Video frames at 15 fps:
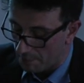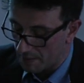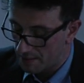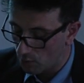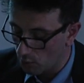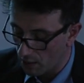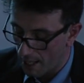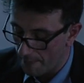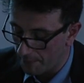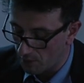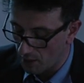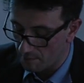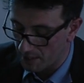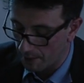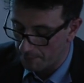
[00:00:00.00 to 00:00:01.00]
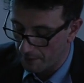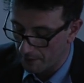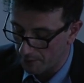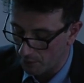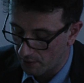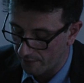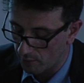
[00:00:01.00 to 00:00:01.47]
But school epigrams
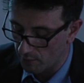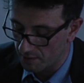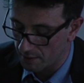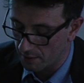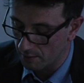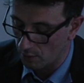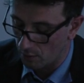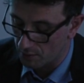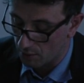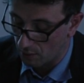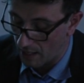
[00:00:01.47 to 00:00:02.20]
appear to have concerned also